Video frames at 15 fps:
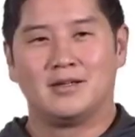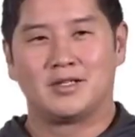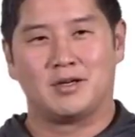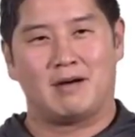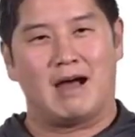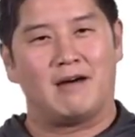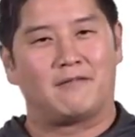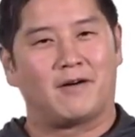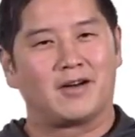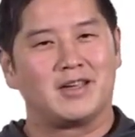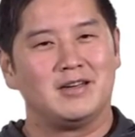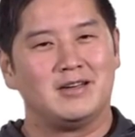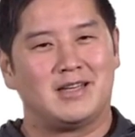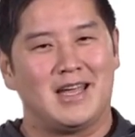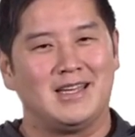So how far
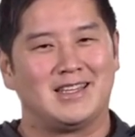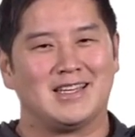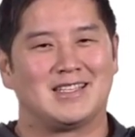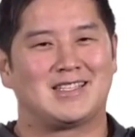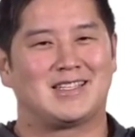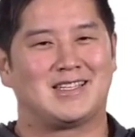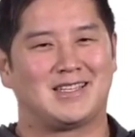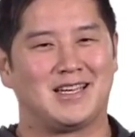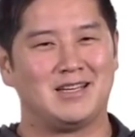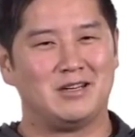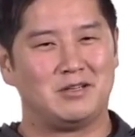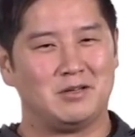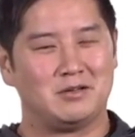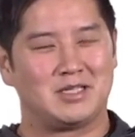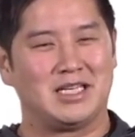can you take this? Can
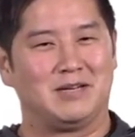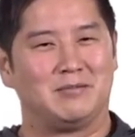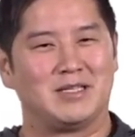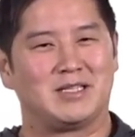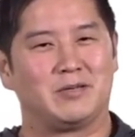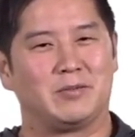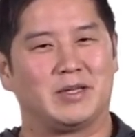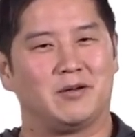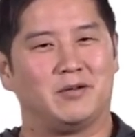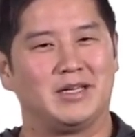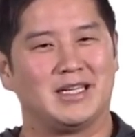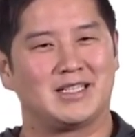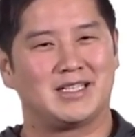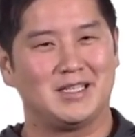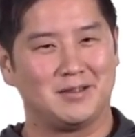you do sequencing with
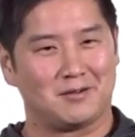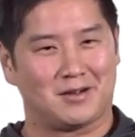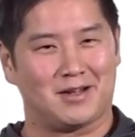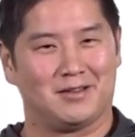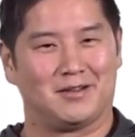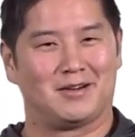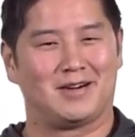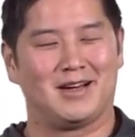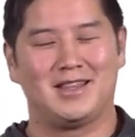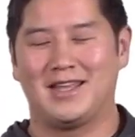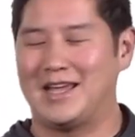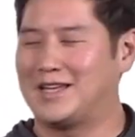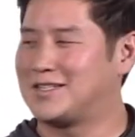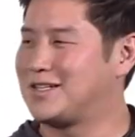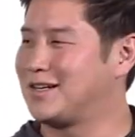only a single color? And
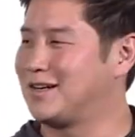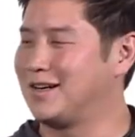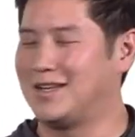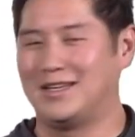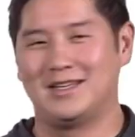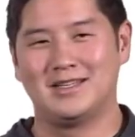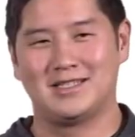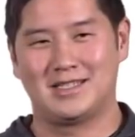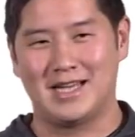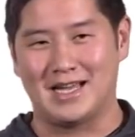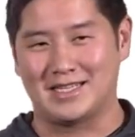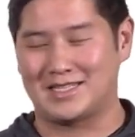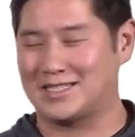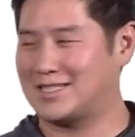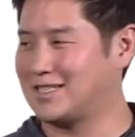the answer is
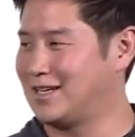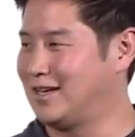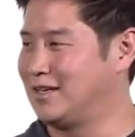yes.